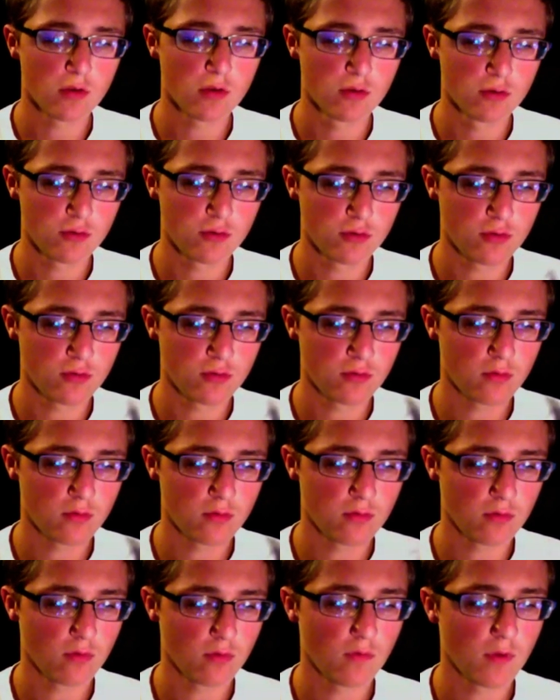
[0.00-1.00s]

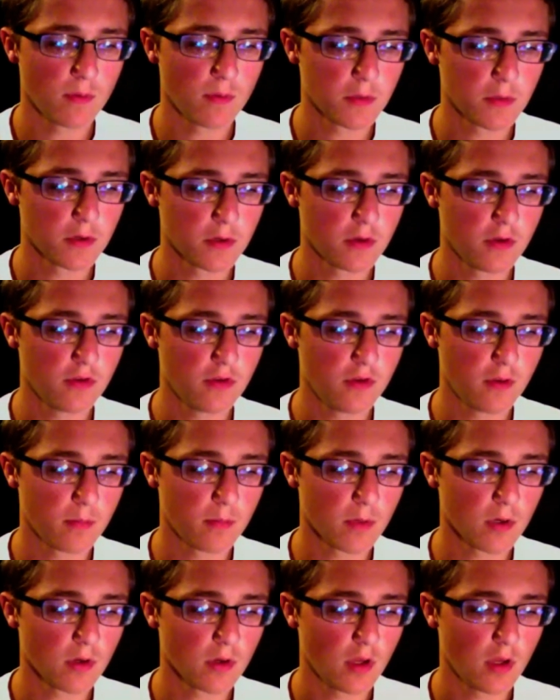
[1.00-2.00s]
November, December,
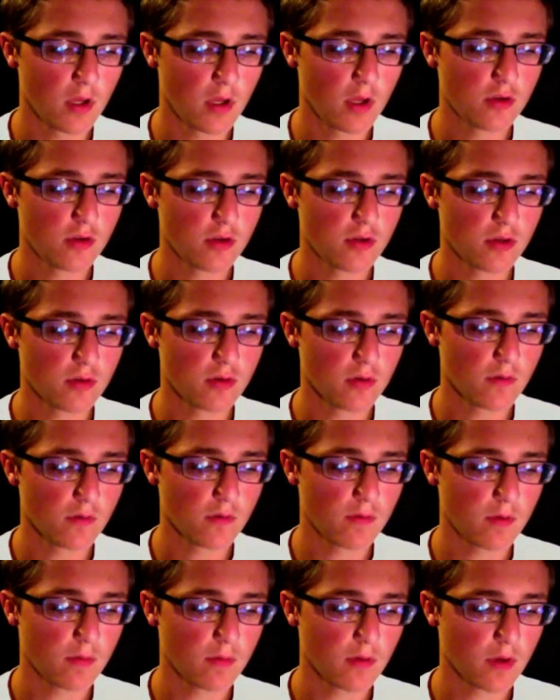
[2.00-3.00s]
January,
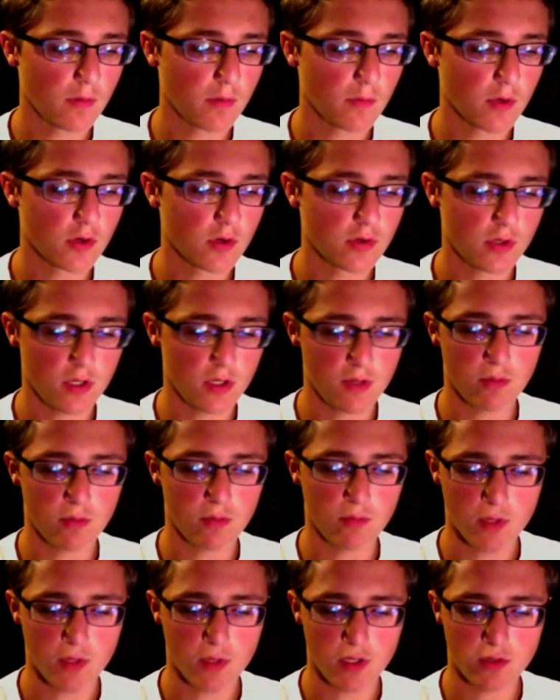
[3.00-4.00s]
February, March, April, May,
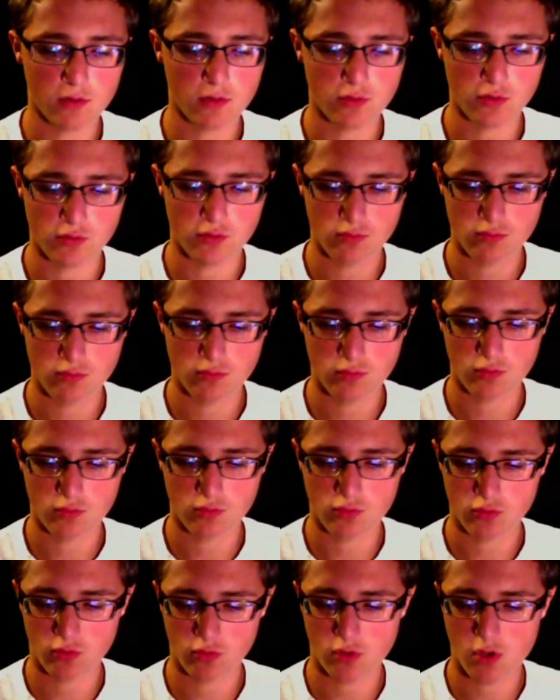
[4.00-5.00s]
June, July.
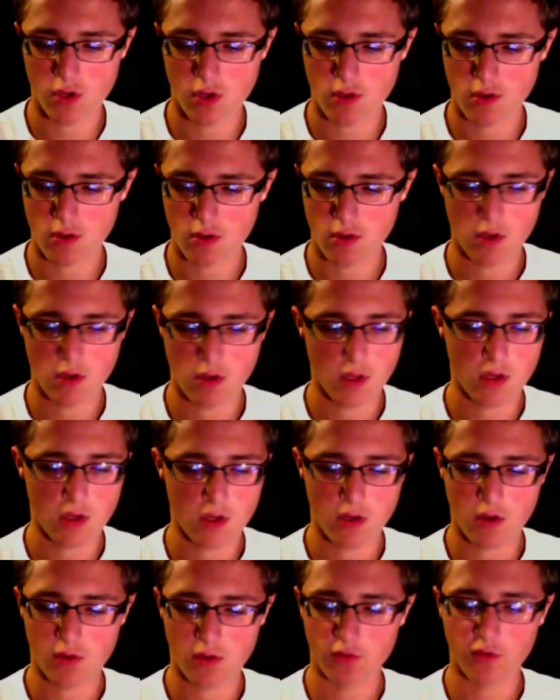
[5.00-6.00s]

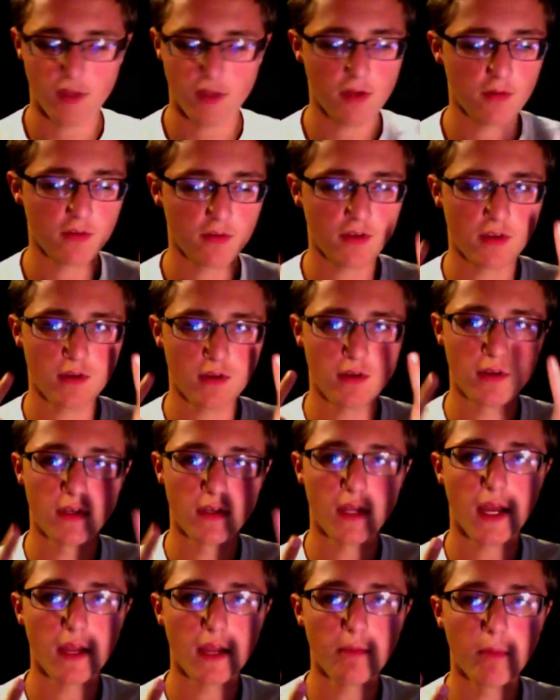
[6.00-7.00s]
So that was 9
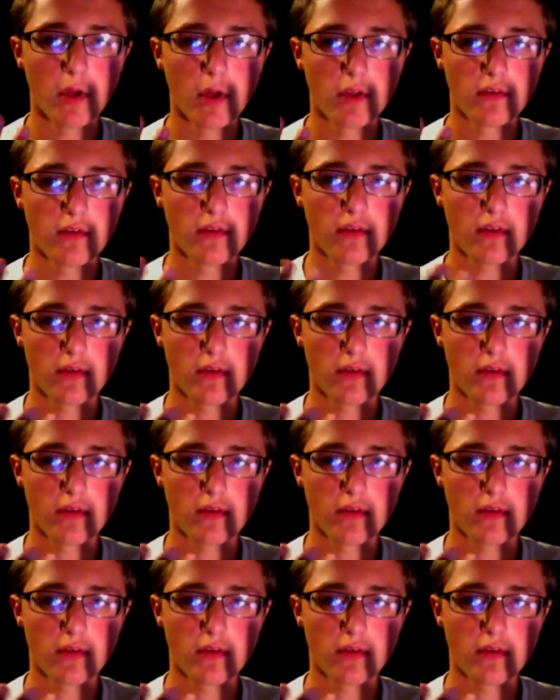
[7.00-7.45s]
months.